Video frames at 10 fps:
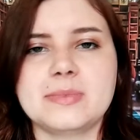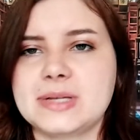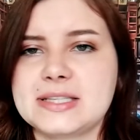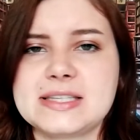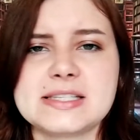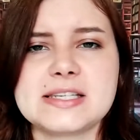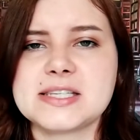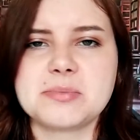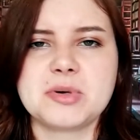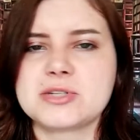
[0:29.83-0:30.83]
this is
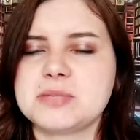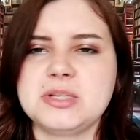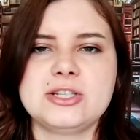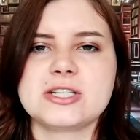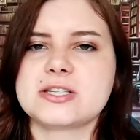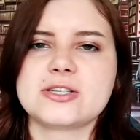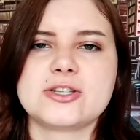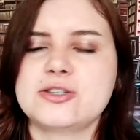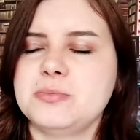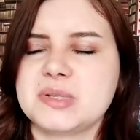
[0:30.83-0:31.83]
supposed to be just a
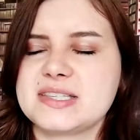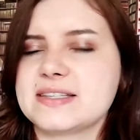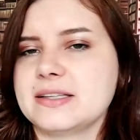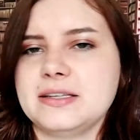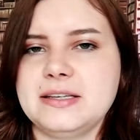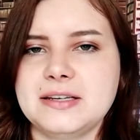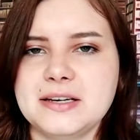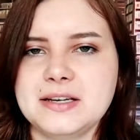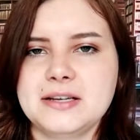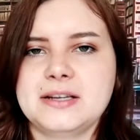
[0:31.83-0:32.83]
stupid, silly,
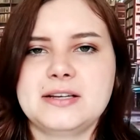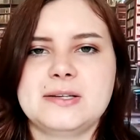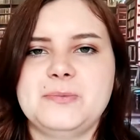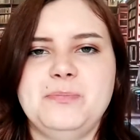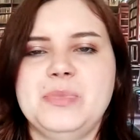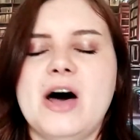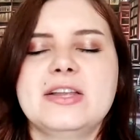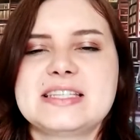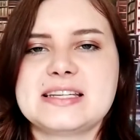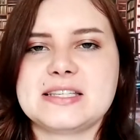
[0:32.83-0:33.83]

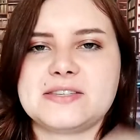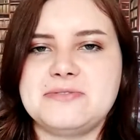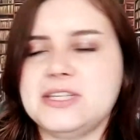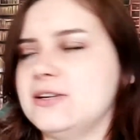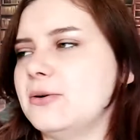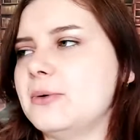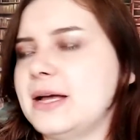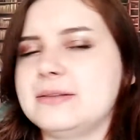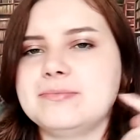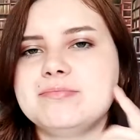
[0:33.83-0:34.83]
nonsense video,
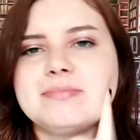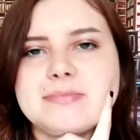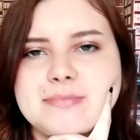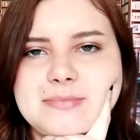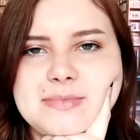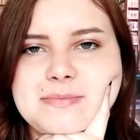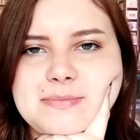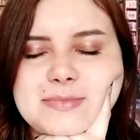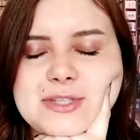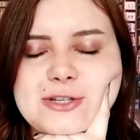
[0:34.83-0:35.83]
and
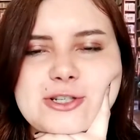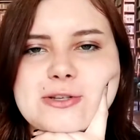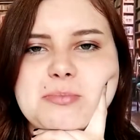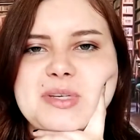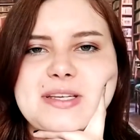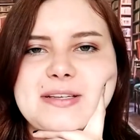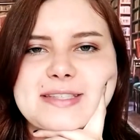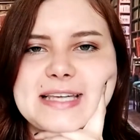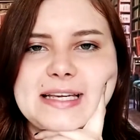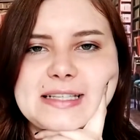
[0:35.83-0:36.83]
you shouldn't be
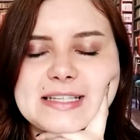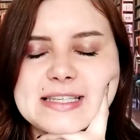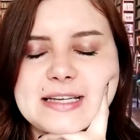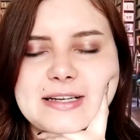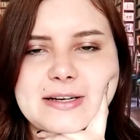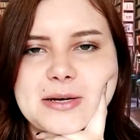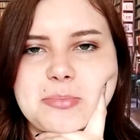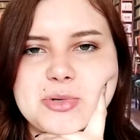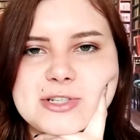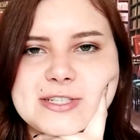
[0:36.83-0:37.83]
taking this
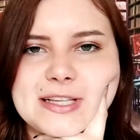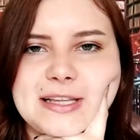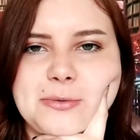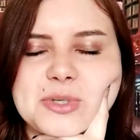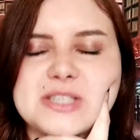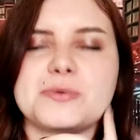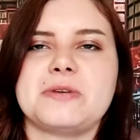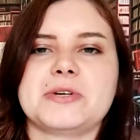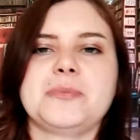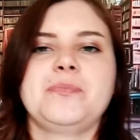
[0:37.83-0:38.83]
personally whatsoever.